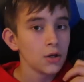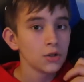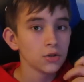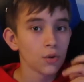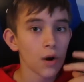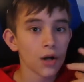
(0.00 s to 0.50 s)

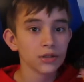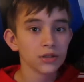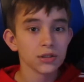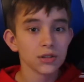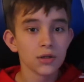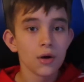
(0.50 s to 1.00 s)
So
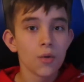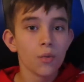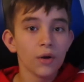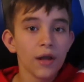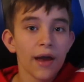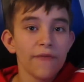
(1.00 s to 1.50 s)
honestly,
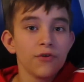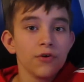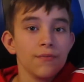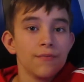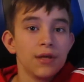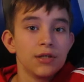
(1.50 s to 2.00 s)

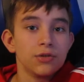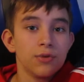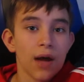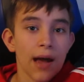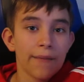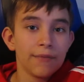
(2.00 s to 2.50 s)
whatever makes you
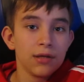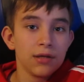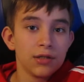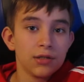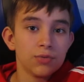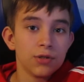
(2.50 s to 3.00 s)
happy
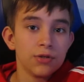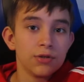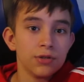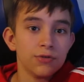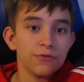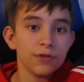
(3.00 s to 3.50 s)
is what you
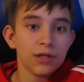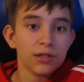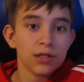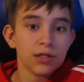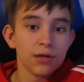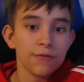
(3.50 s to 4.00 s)
can do for tank size.